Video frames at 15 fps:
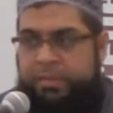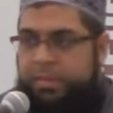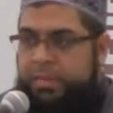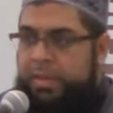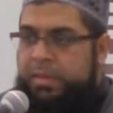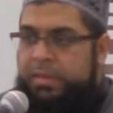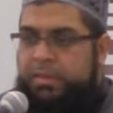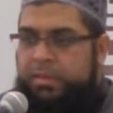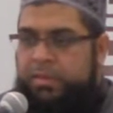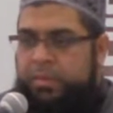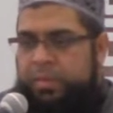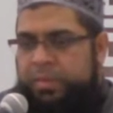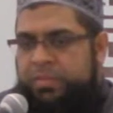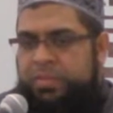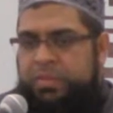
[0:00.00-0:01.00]
then the
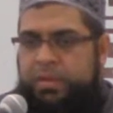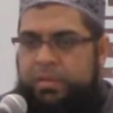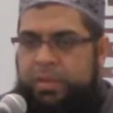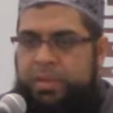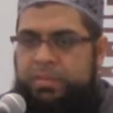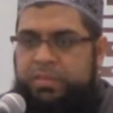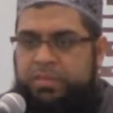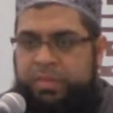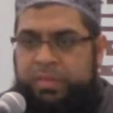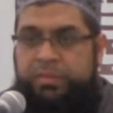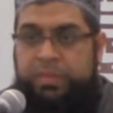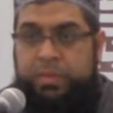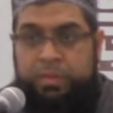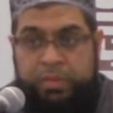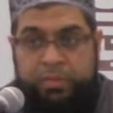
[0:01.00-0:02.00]
question
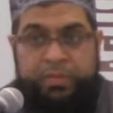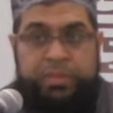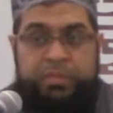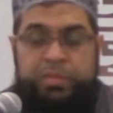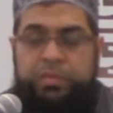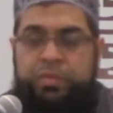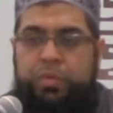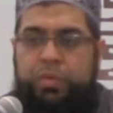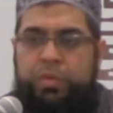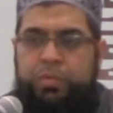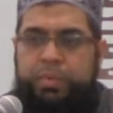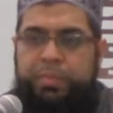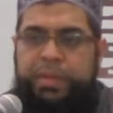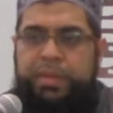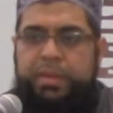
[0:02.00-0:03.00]
arises, if it's a tall
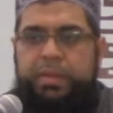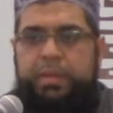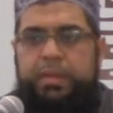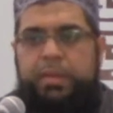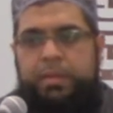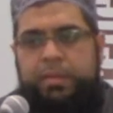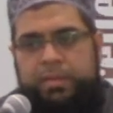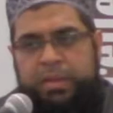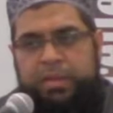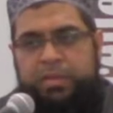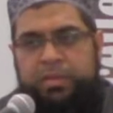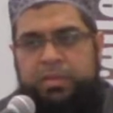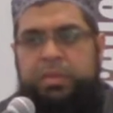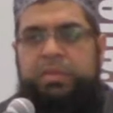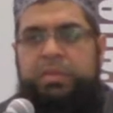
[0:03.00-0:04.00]
woman, then
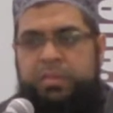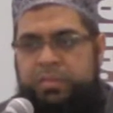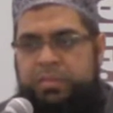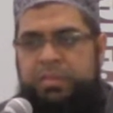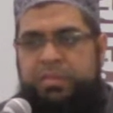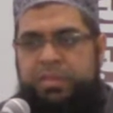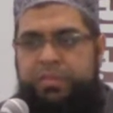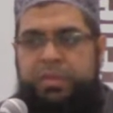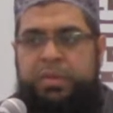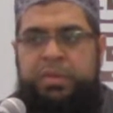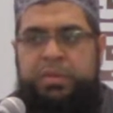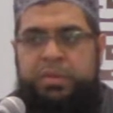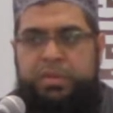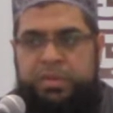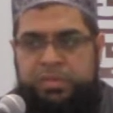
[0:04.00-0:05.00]
you need a
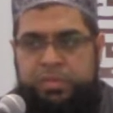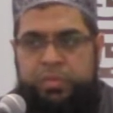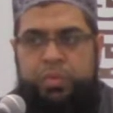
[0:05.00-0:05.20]
significantly